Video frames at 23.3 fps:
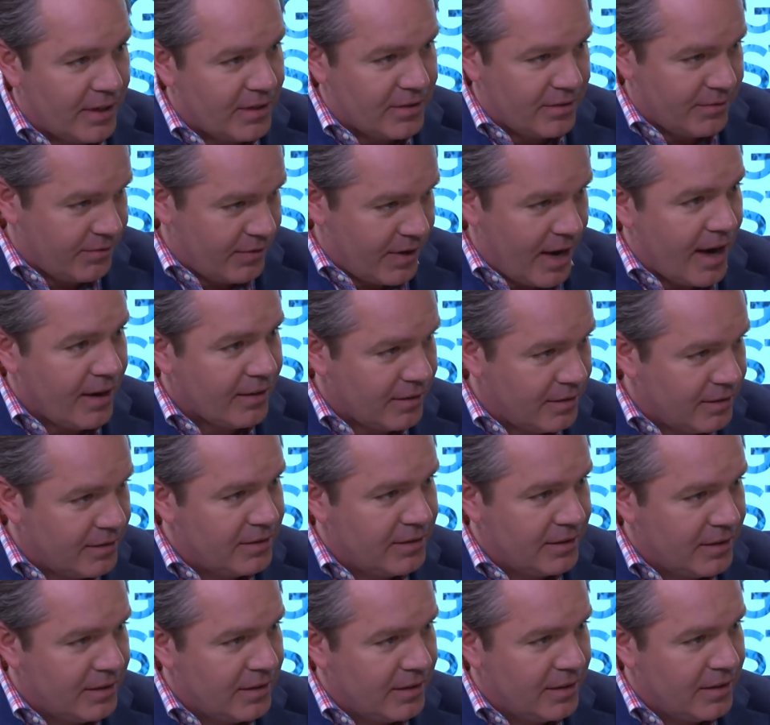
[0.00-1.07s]
That's a fact.
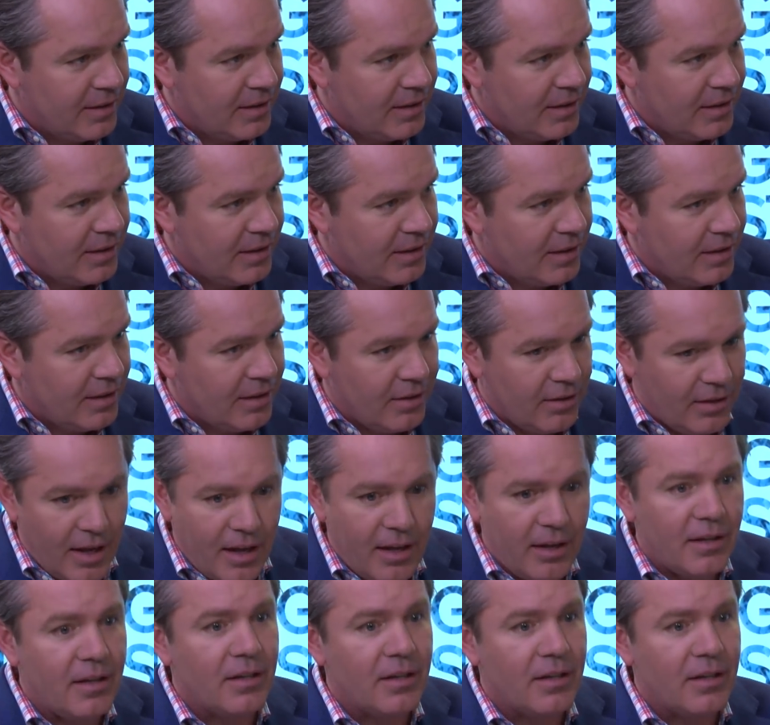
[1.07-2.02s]
They're, they're, then